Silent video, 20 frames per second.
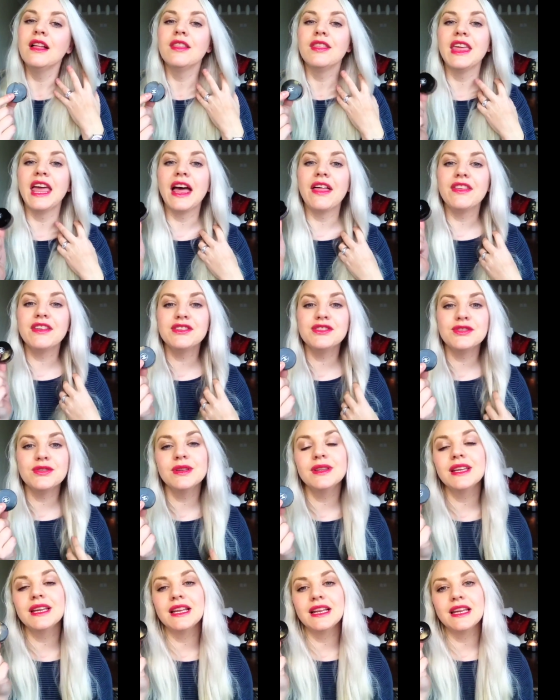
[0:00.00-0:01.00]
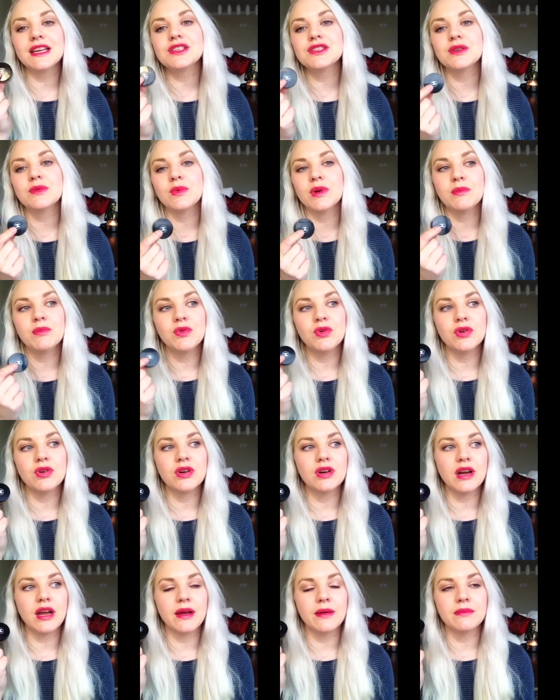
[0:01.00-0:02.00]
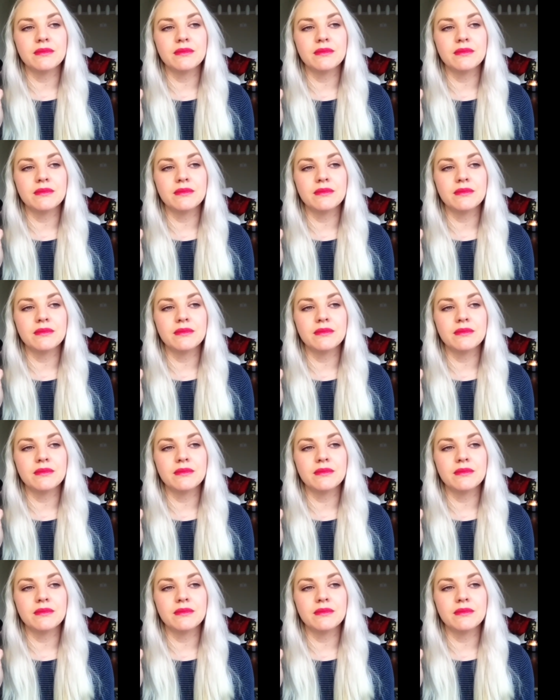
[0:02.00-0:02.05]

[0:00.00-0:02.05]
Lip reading: The other 2 in the collection were more